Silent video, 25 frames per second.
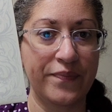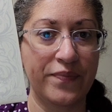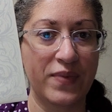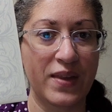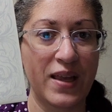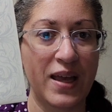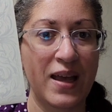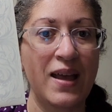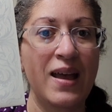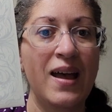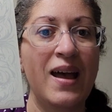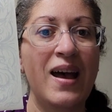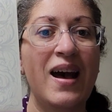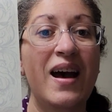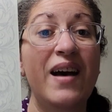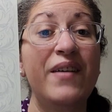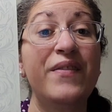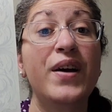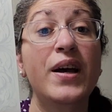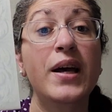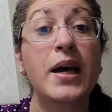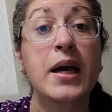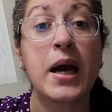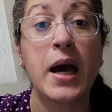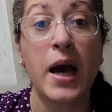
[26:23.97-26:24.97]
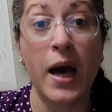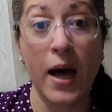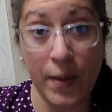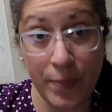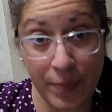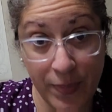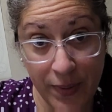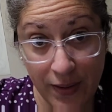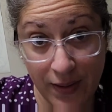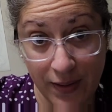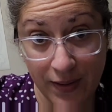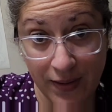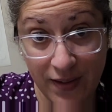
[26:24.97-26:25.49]
I have a
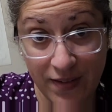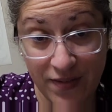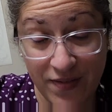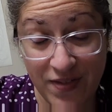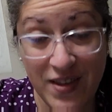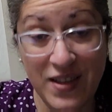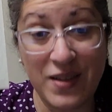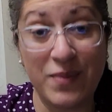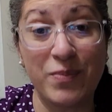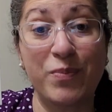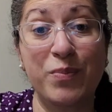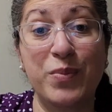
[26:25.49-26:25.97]
couple of the